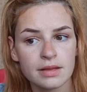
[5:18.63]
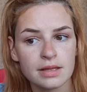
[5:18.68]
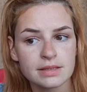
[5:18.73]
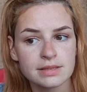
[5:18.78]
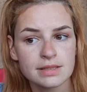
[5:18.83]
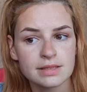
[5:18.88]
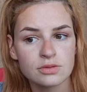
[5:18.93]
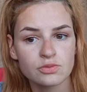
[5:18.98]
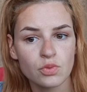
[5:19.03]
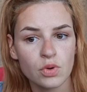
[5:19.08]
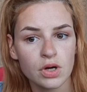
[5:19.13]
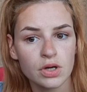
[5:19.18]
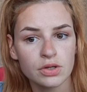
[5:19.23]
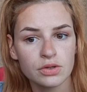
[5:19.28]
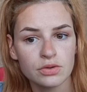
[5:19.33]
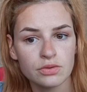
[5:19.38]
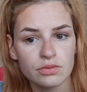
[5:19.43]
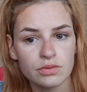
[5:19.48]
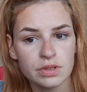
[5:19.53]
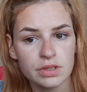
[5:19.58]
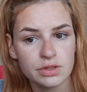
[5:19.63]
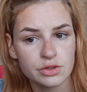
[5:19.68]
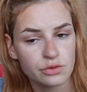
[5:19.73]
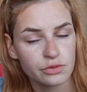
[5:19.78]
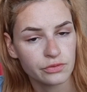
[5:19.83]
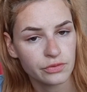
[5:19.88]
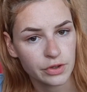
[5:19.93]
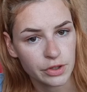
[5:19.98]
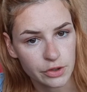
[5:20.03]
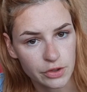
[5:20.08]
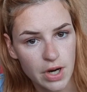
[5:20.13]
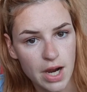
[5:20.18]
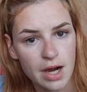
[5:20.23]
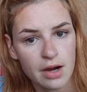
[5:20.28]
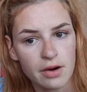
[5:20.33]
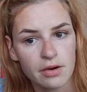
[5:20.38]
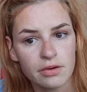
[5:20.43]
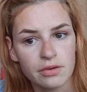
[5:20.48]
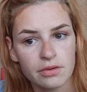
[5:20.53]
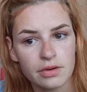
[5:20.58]
This is what you need to figure
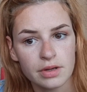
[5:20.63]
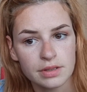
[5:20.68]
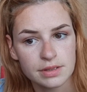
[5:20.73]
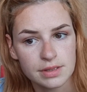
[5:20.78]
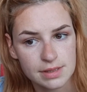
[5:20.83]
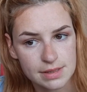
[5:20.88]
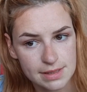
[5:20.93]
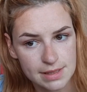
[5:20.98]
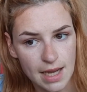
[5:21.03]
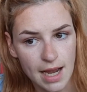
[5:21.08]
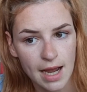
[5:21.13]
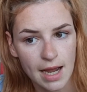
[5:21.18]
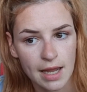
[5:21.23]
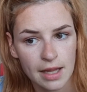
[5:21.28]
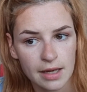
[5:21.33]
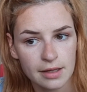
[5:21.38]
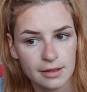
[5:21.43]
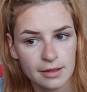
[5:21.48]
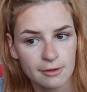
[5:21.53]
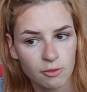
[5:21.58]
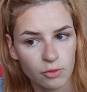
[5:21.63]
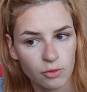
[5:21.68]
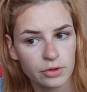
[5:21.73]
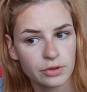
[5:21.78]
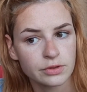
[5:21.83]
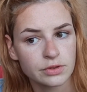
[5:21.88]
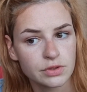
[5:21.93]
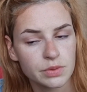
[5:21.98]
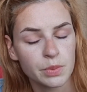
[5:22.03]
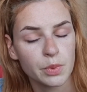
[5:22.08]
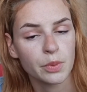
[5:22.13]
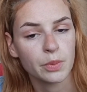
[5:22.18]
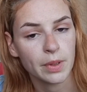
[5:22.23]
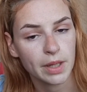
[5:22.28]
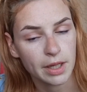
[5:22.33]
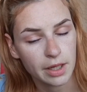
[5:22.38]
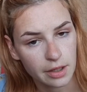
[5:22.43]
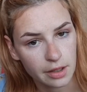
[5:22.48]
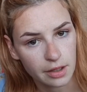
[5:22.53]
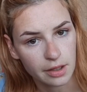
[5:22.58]
out and decide in order to
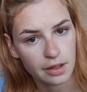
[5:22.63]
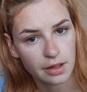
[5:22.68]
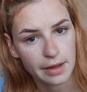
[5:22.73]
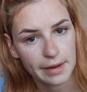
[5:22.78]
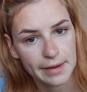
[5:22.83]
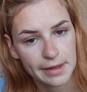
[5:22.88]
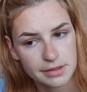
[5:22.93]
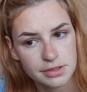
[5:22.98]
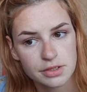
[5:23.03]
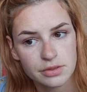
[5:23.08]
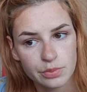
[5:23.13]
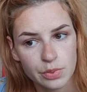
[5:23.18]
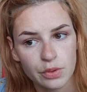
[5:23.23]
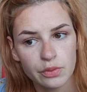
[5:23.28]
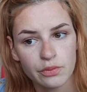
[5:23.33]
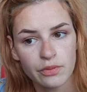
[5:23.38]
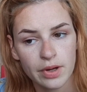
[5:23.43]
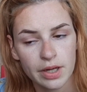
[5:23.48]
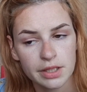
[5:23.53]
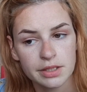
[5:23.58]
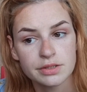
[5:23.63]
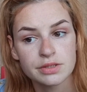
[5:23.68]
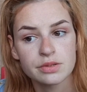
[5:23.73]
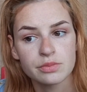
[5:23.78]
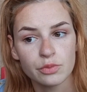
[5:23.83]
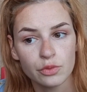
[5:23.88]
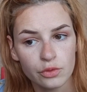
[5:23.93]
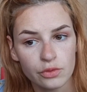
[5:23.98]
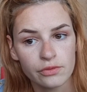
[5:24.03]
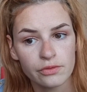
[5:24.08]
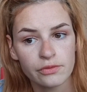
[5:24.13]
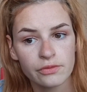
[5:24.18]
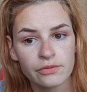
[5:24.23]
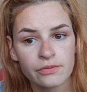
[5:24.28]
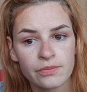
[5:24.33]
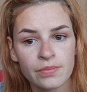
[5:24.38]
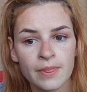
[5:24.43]
prepare and to be ready to move.